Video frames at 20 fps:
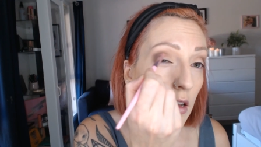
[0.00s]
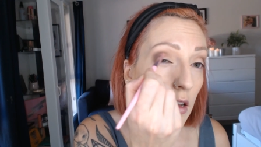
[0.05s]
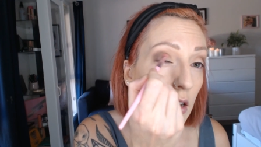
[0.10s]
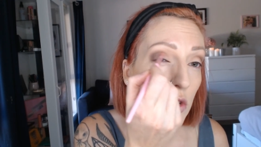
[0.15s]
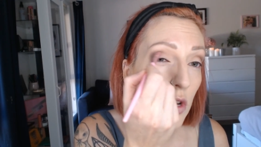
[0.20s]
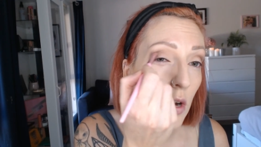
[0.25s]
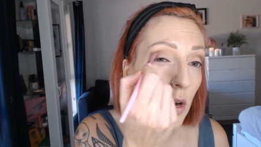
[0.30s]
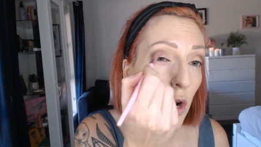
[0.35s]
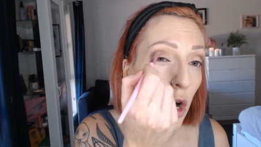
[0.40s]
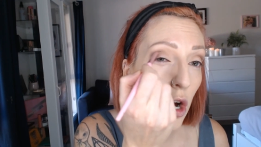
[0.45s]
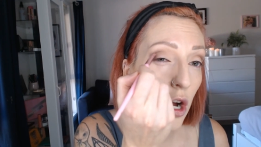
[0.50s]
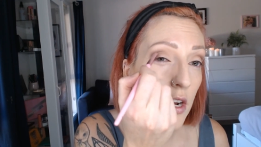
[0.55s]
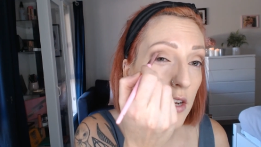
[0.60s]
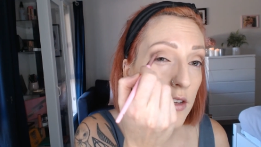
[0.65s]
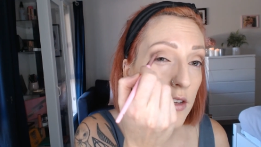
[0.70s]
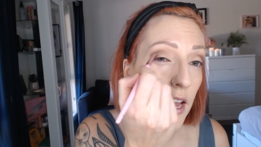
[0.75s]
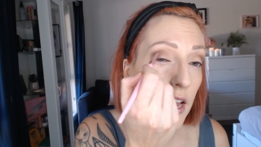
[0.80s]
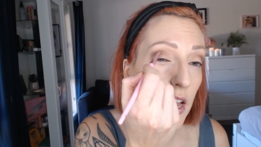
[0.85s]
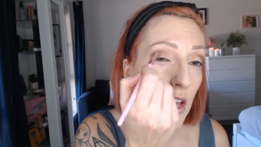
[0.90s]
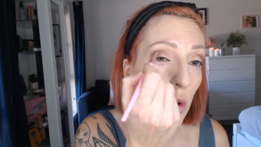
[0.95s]
So I'm not going
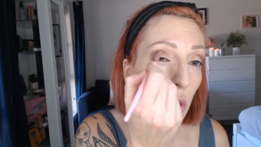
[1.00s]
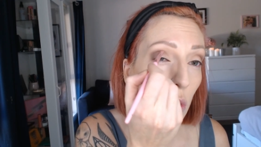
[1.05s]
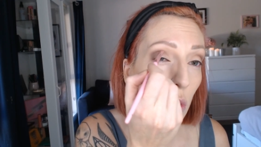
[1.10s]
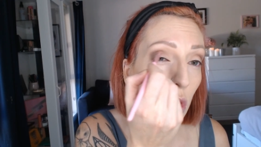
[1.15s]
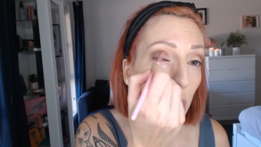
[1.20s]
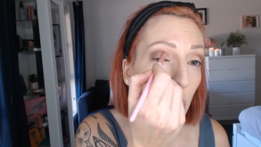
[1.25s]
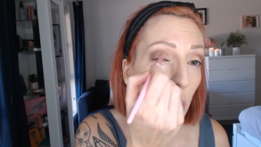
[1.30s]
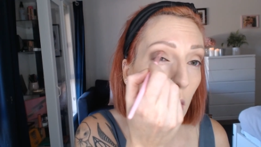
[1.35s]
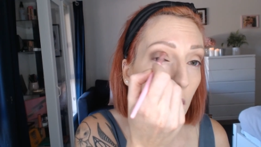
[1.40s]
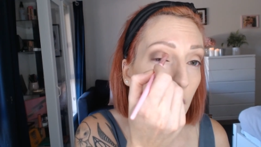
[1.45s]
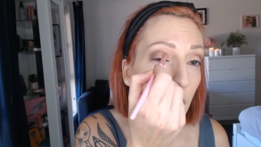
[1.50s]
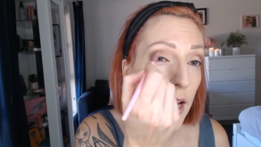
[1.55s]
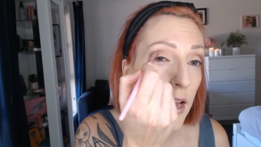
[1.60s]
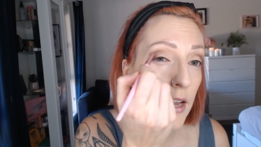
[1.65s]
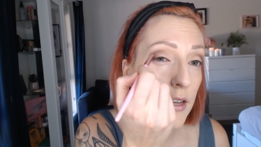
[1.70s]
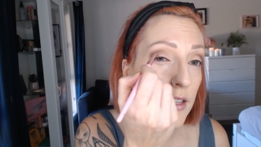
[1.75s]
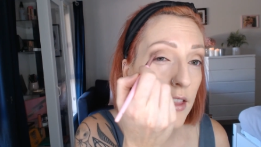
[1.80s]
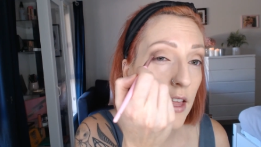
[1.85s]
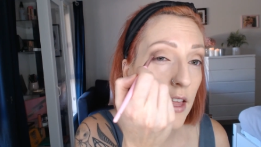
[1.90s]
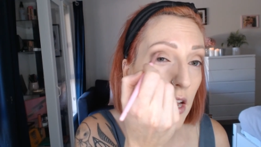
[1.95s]
to take it all the way
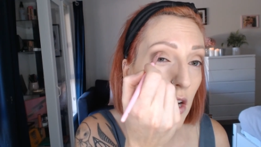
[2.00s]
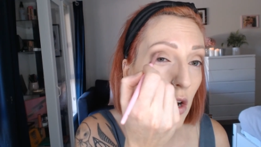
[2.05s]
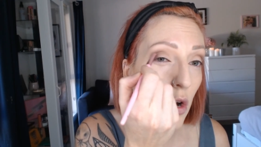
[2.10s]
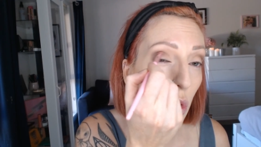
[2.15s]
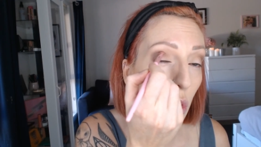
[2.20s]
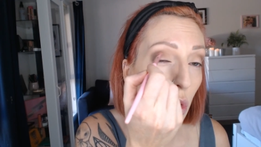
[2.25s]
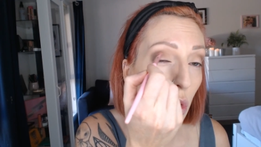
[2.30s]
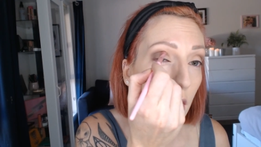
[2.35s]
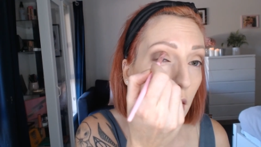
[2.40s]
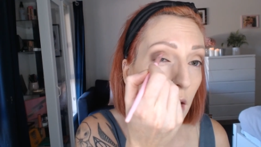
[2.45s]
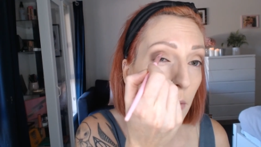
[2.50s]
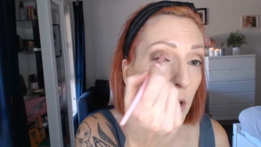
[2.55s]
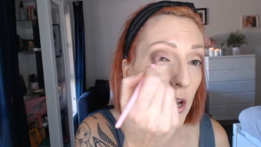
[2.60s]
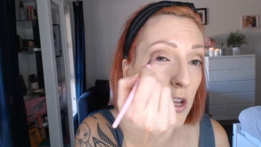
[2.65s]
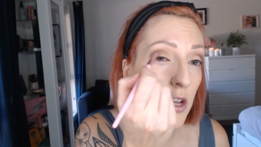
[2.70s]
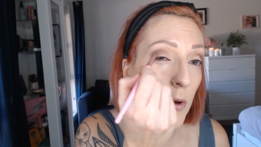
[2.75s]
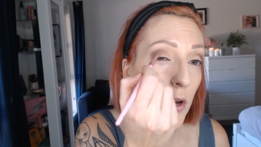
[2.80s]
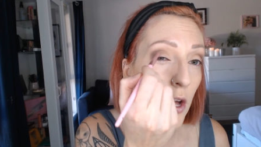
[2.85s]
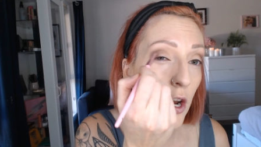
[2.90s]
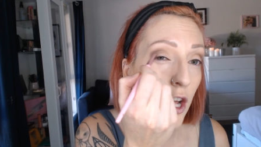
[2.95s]
to the inner corner
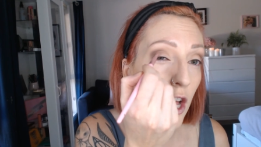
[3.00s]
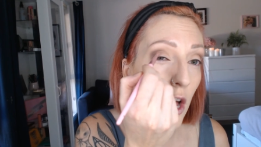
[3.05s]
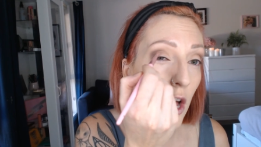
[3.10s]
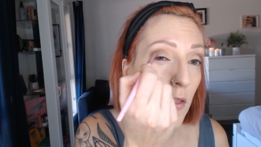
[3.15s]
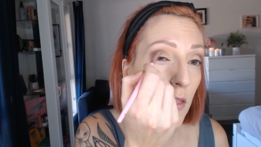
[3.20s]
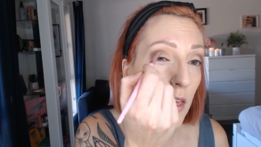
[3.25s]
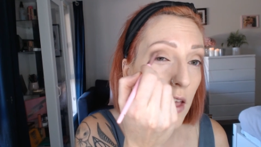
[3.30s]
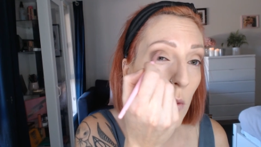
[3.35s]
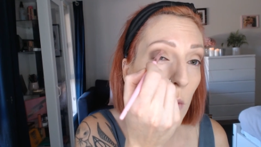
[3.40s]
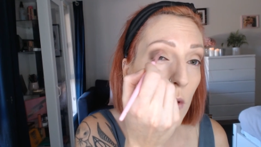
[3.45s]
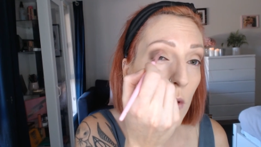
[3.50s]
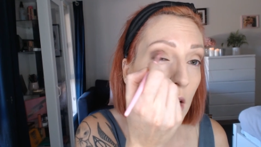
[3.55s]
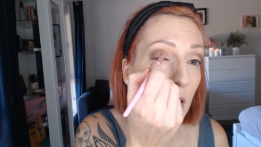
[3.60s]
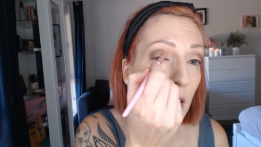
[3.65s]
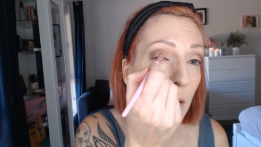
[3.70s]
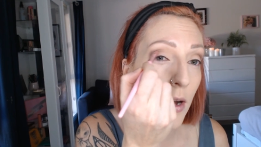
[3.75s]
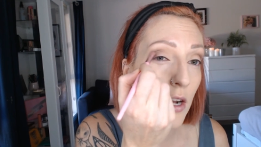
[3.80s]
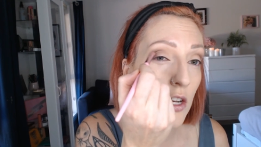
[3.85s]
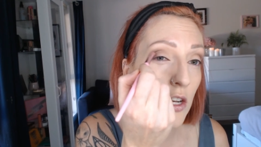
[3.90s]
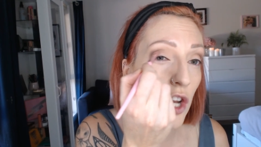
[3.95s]
because we're going to go in there with a
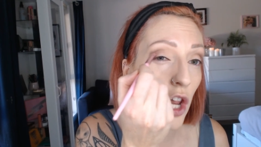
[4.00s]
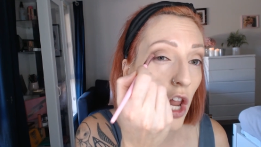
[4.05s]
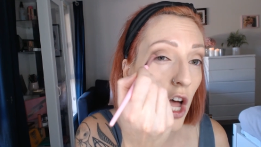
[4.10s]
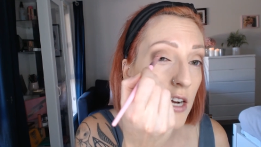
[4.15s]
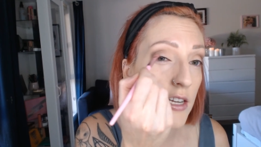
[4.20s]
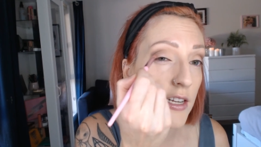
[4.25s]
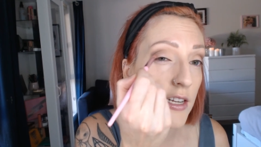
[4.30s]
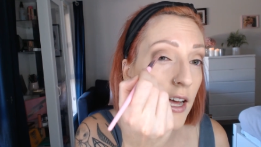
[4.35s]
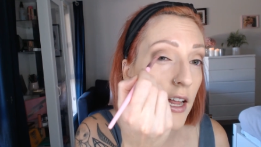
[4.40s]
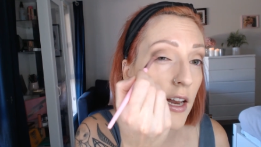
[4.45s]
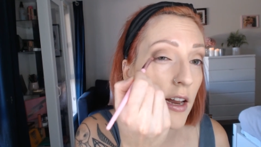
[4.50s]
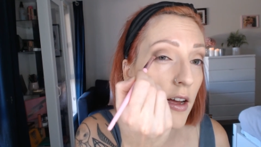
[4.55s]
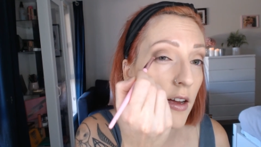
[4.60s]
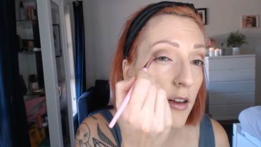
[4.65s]
much lighter color.